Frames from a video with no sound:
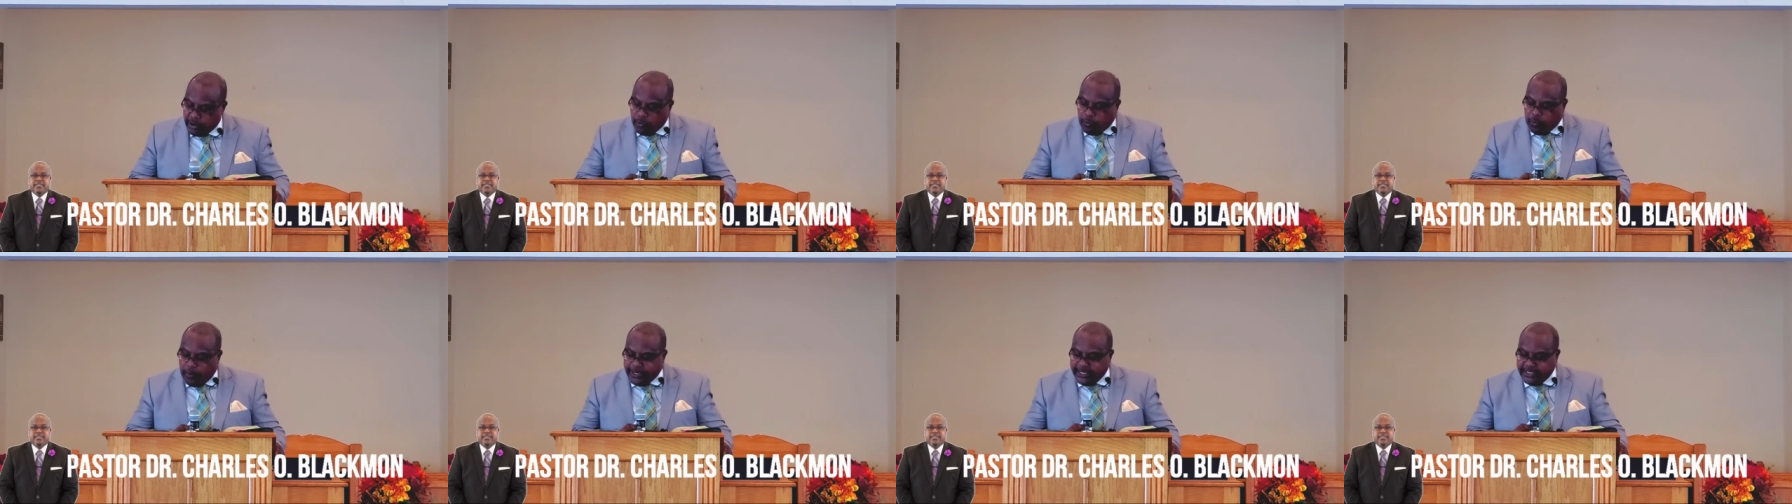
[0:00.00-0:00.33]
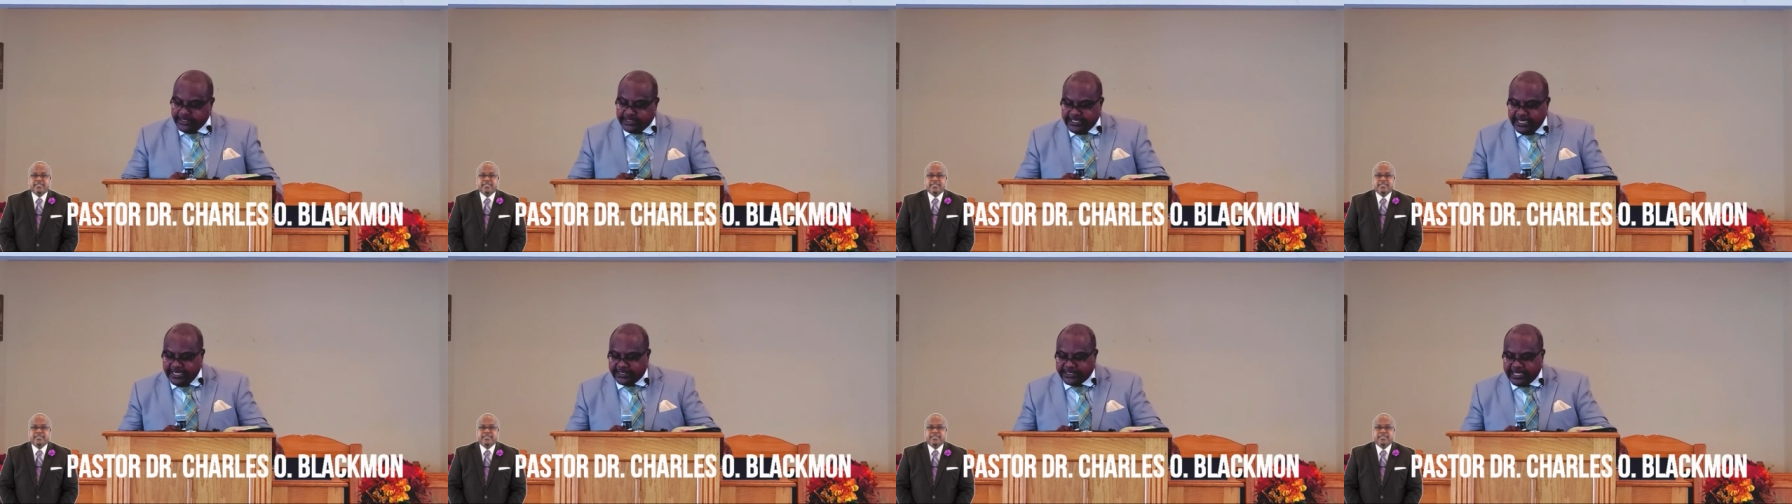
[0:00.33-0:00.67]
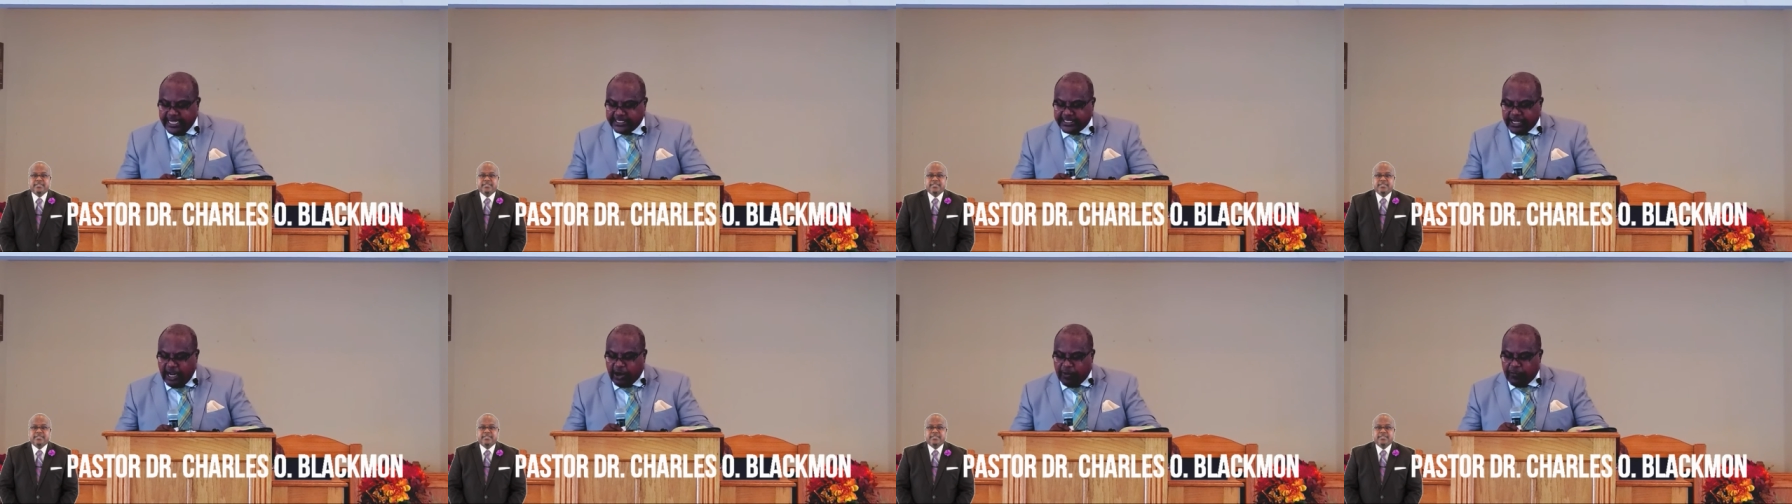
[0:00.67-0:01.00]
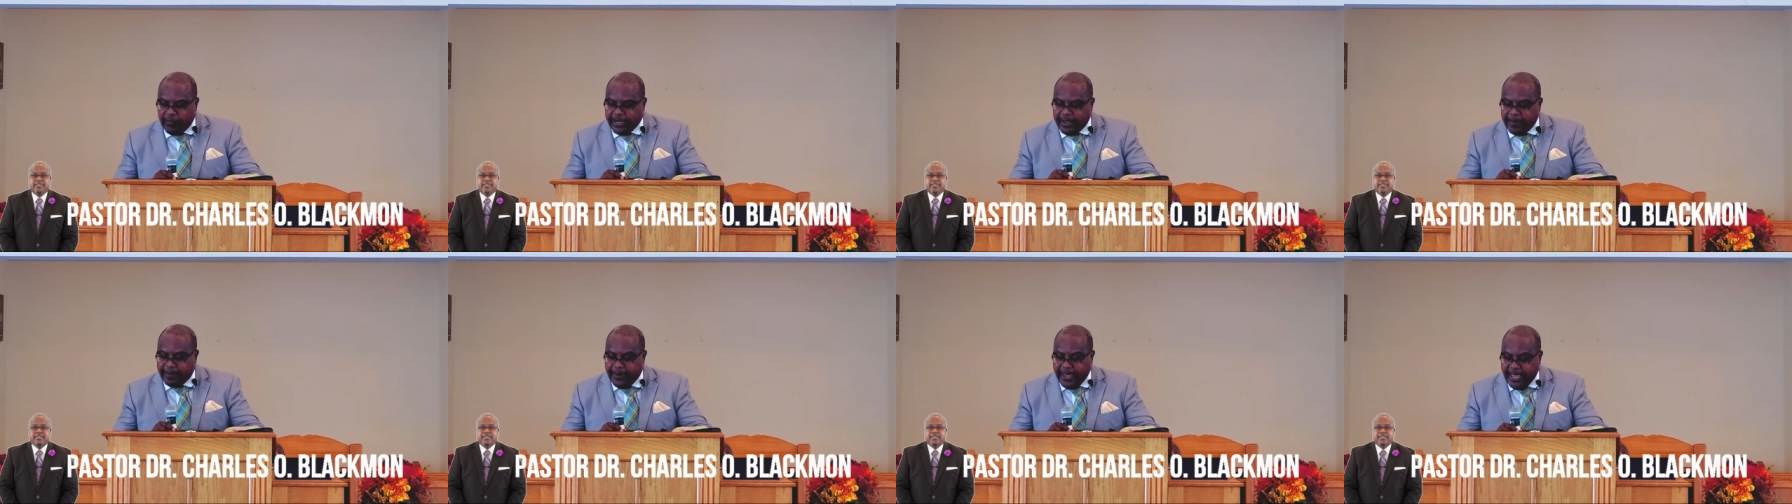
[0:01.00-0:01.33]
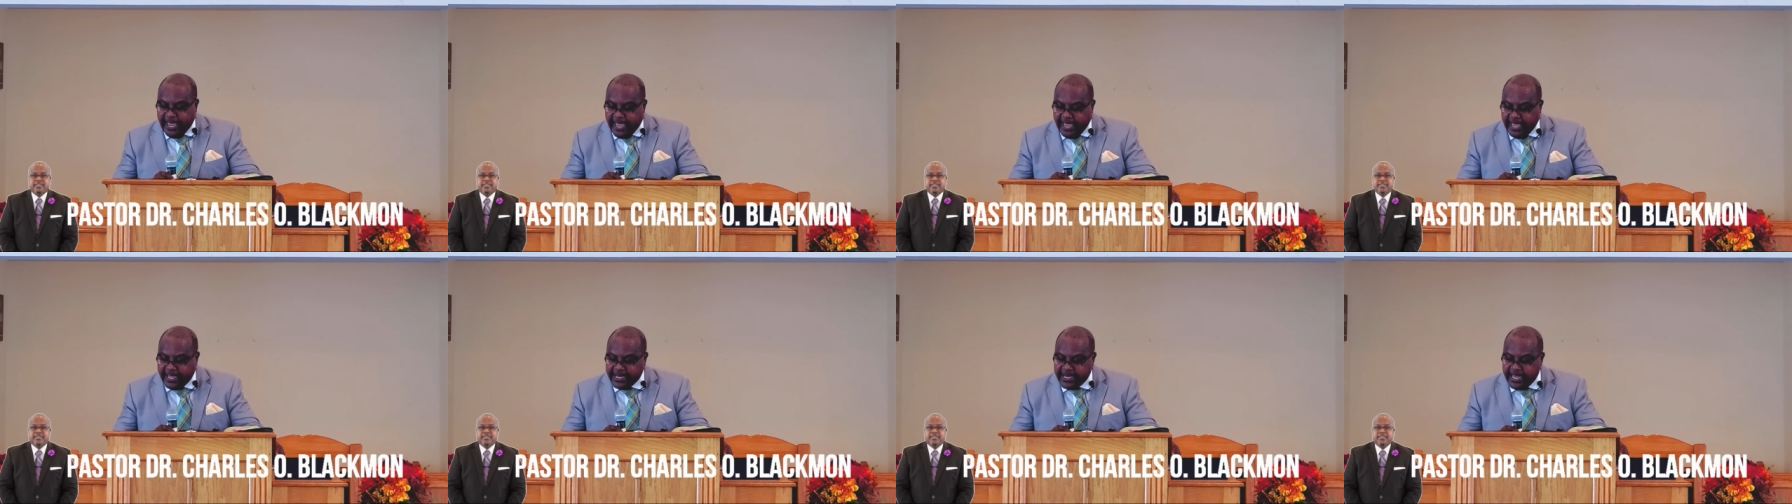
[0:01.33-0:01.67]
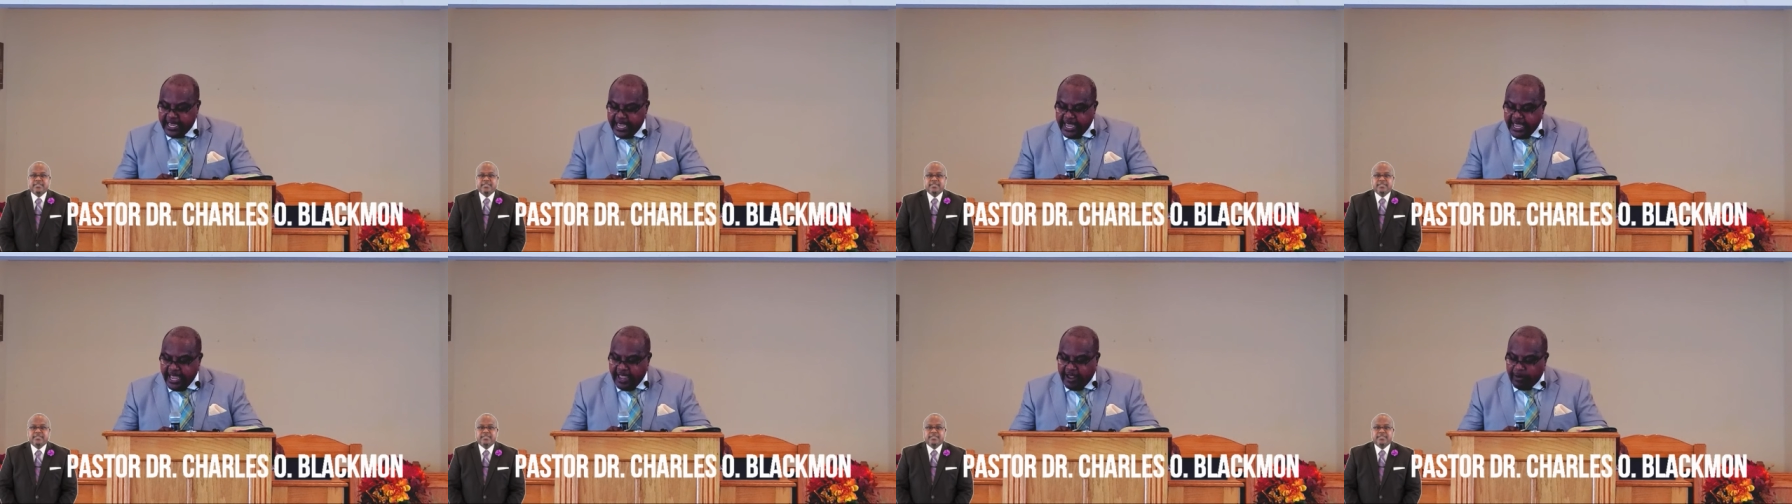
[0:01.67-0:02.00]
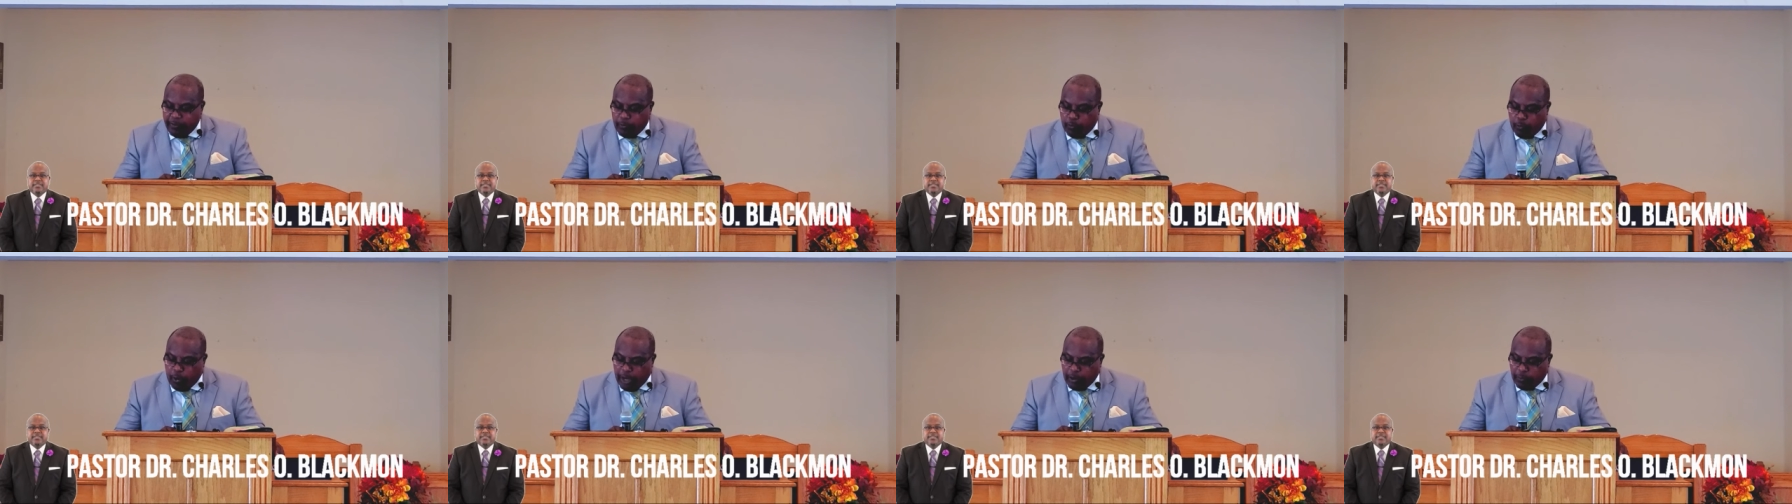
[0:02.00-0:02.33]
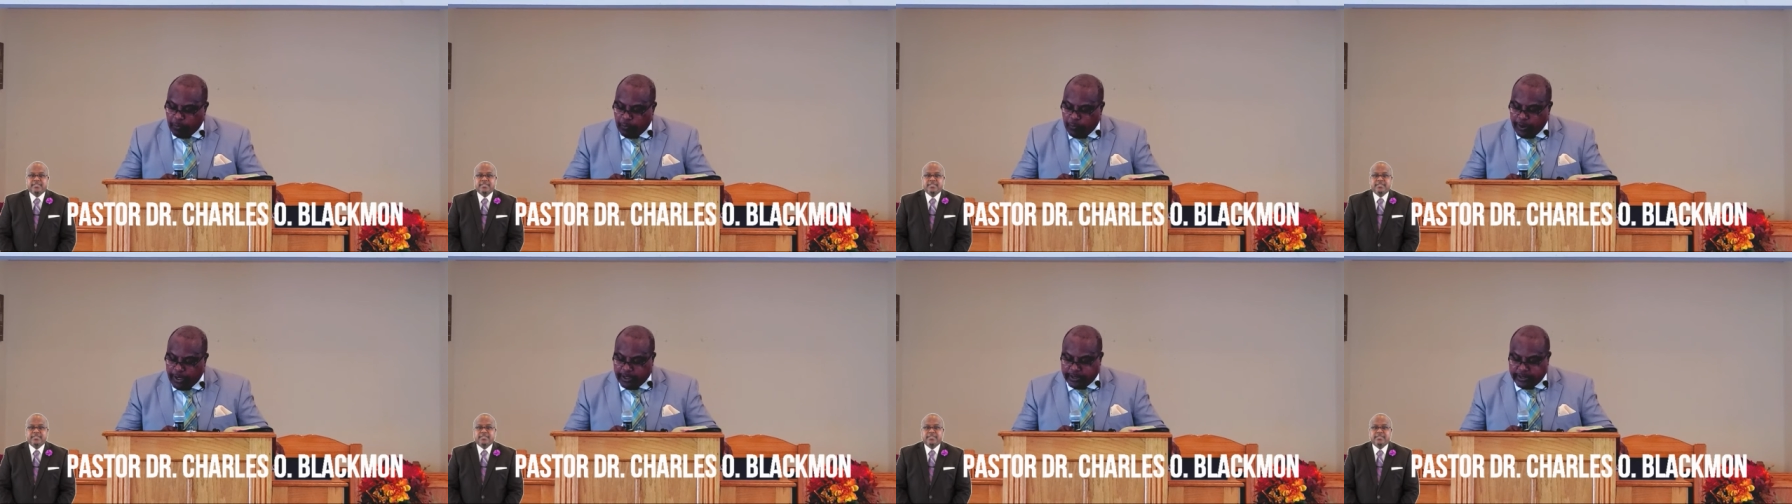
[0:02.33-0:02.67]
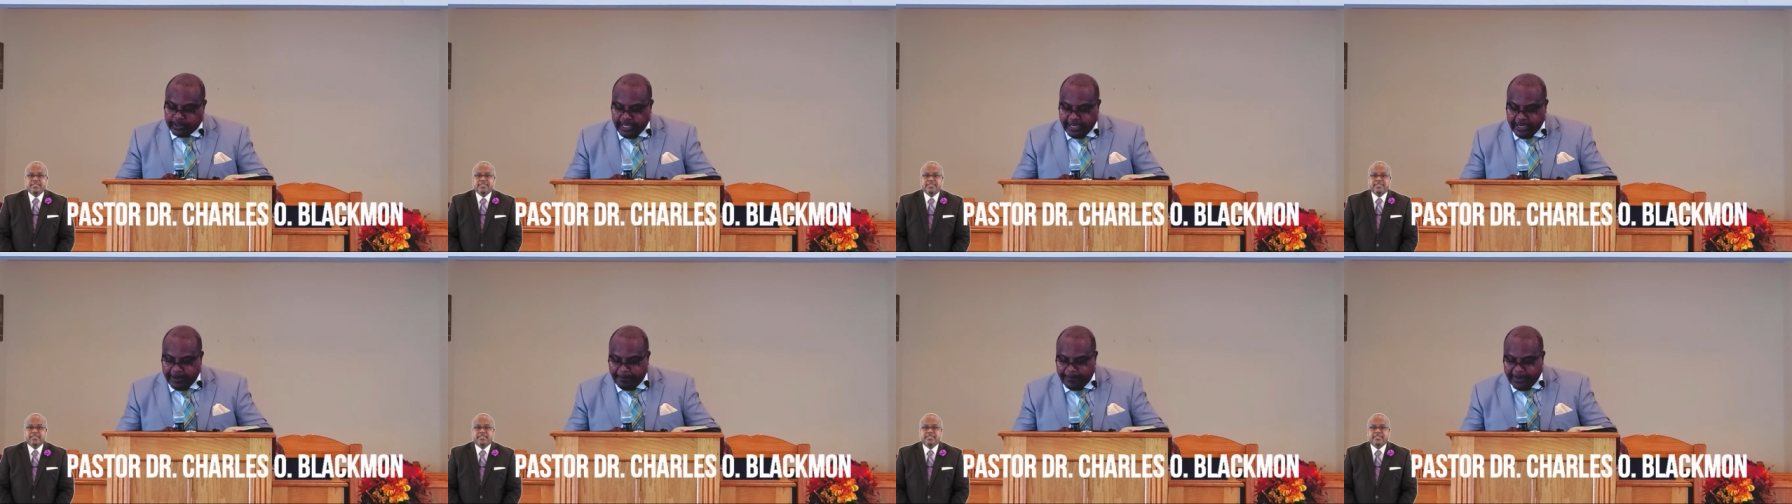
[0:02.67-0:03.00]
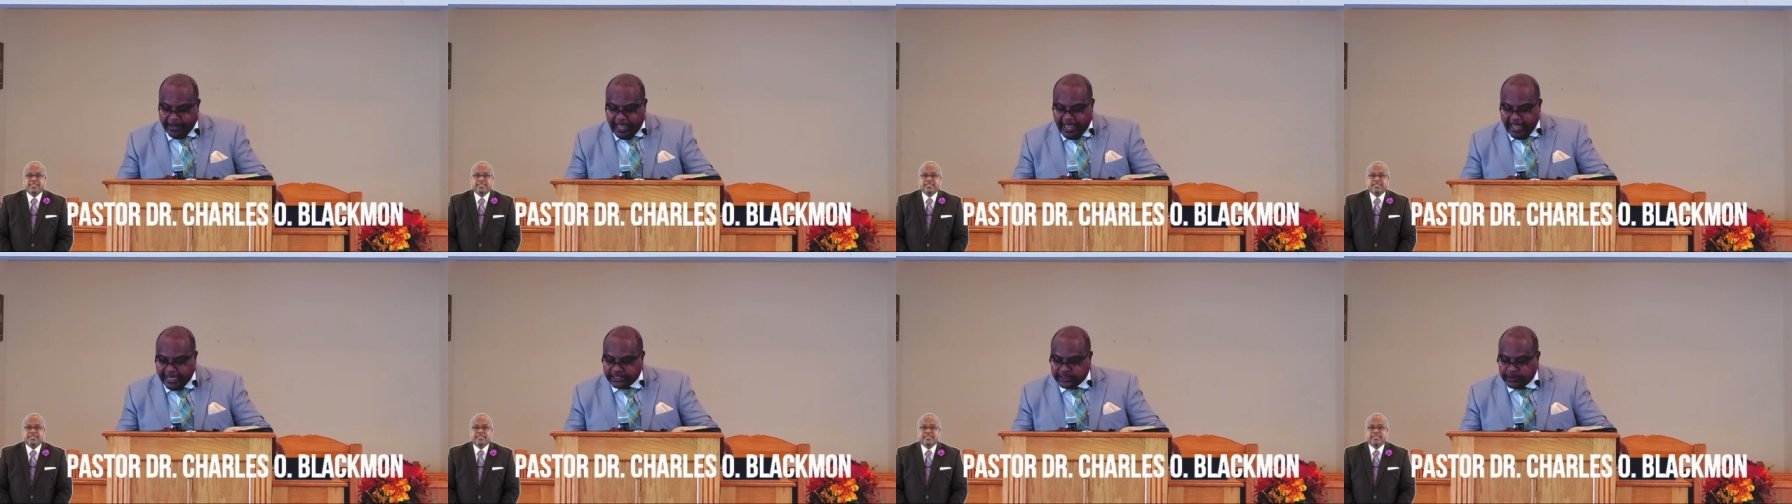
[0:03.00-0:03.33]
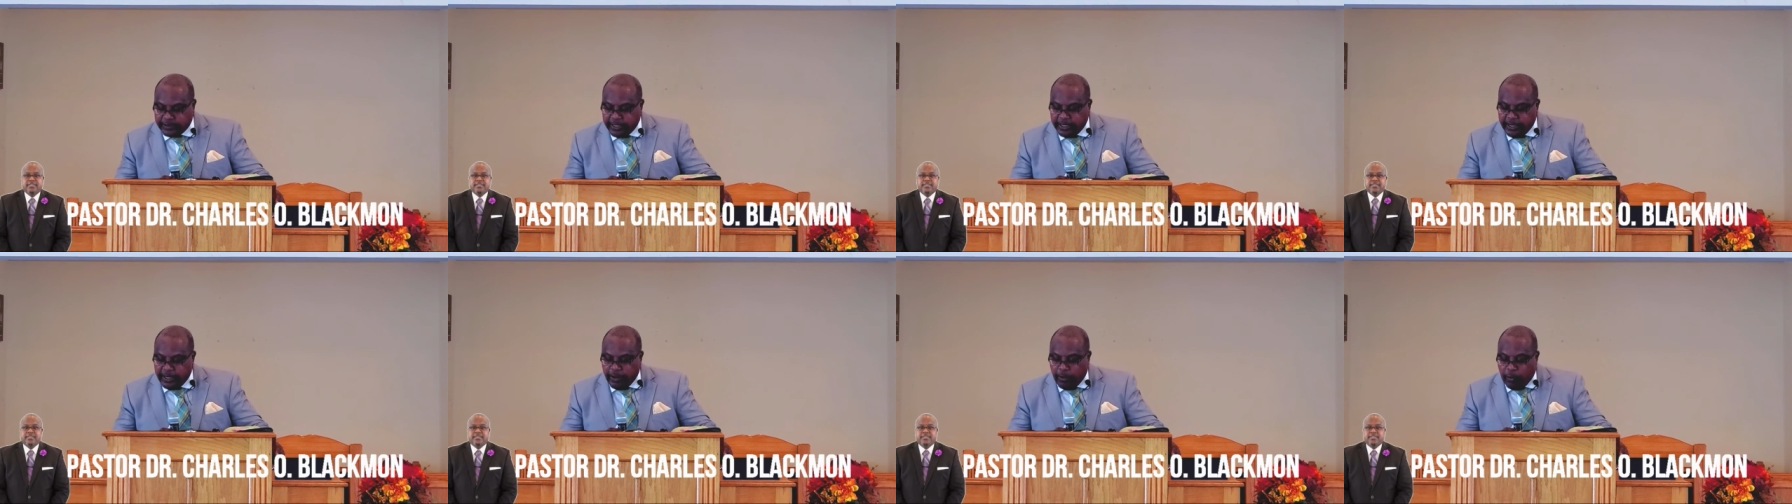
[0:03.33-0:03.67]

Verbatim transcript: What exists has already been, and what will has